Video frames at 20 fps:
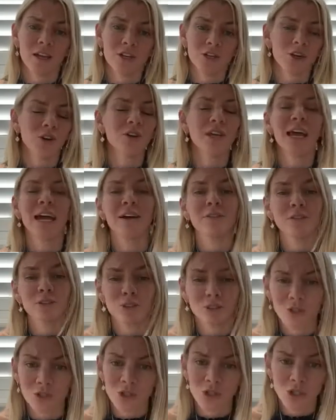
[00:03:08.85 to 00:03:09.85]
don't have a
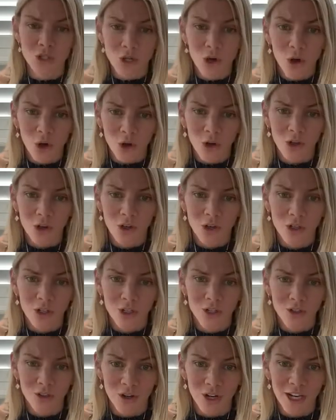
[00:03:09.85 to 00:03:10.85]
lot of stock,
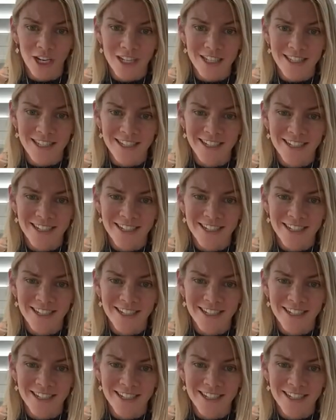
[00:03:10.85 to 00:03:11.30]
all right?